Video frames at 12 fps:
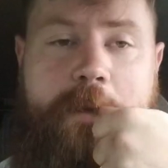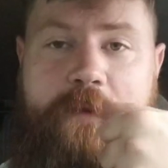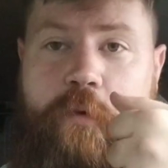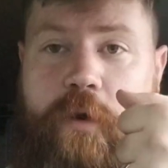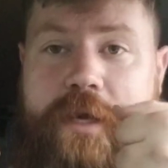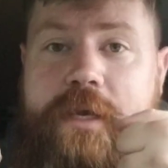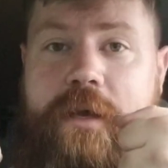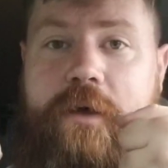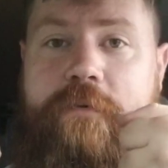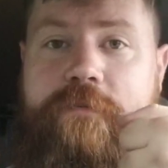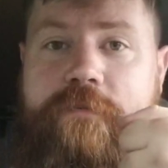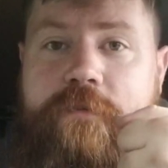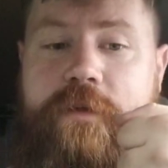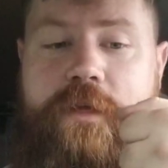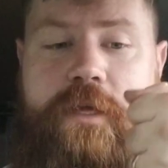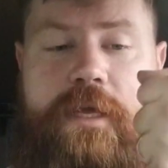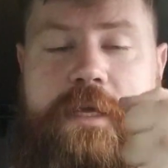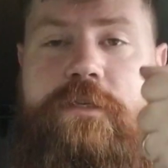quick enough
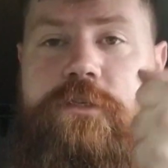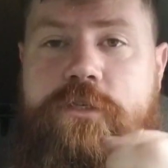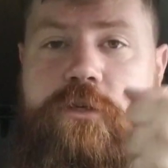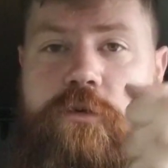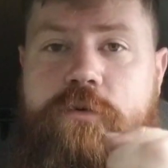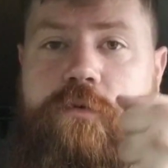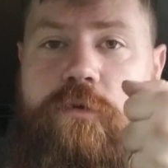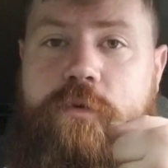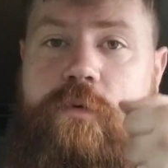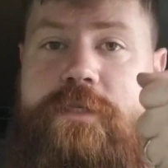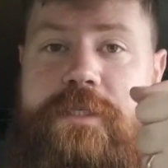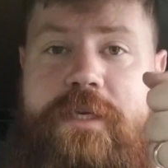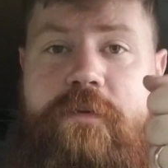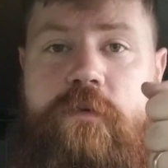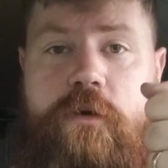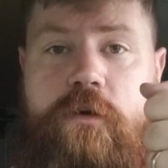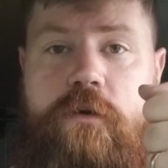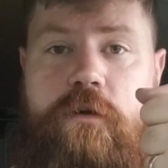into the
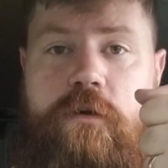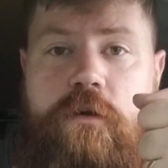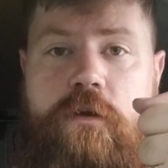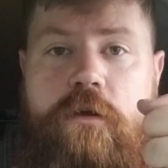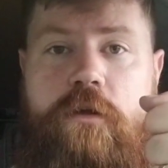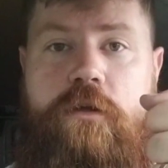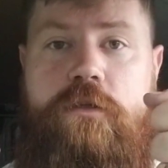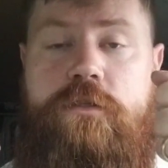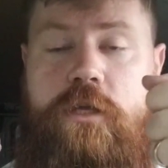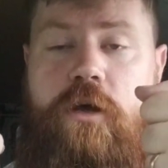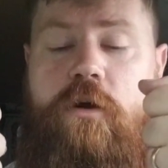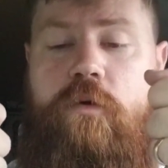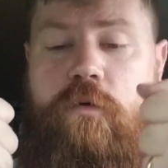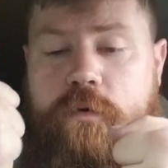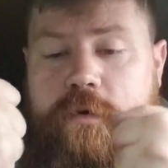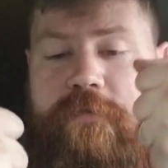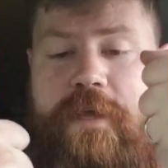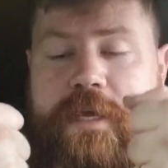receiver so
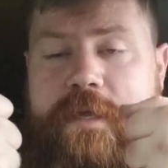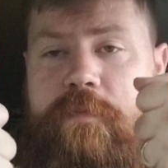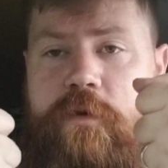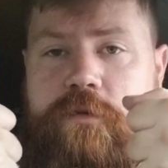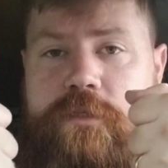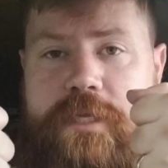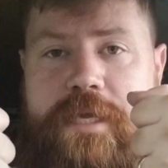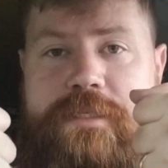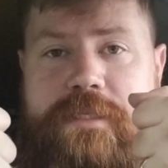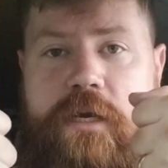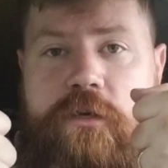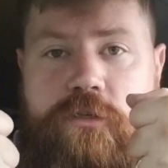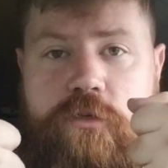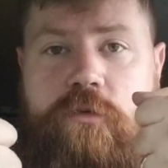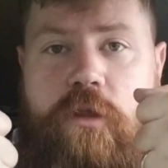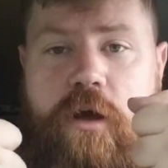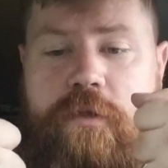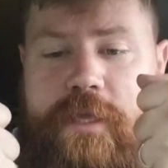if that chemical stays there too
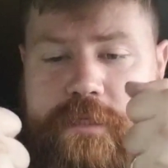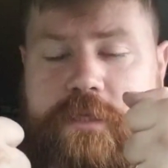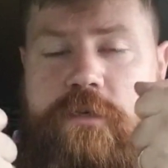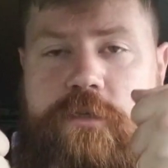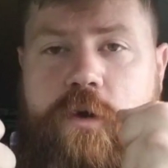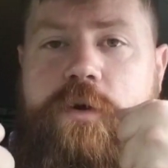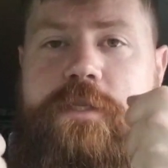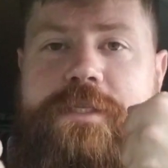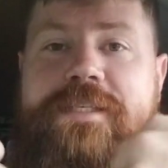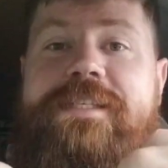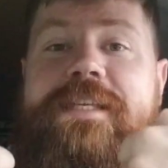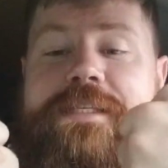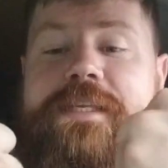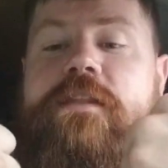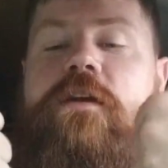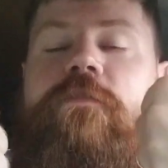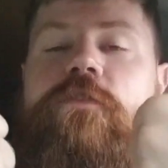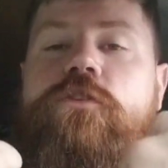long, that serotonin sits in
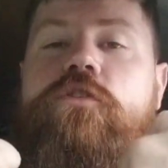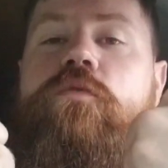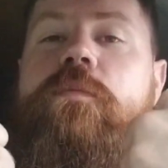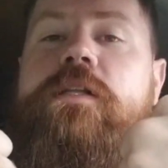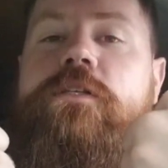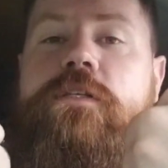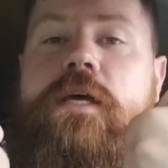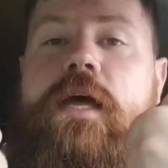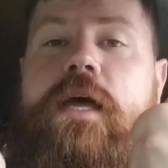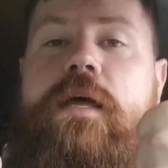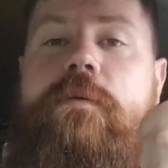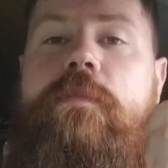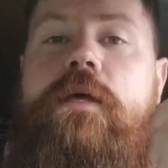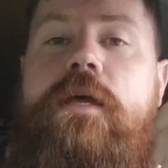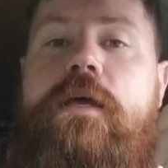there for too much time,